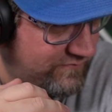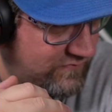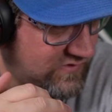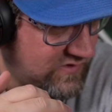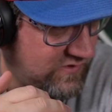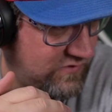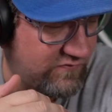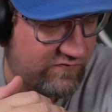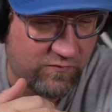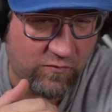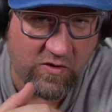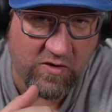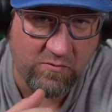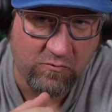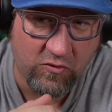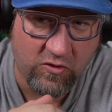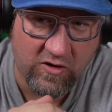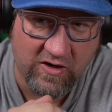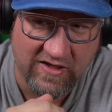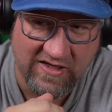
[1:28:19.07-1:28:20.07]
There's one
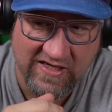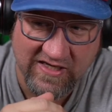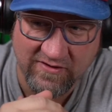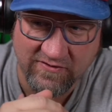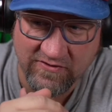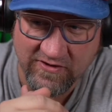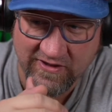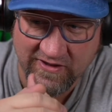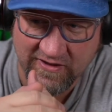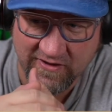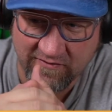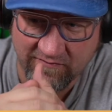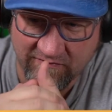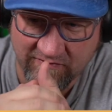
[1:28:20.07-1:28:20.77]
more I can't think of.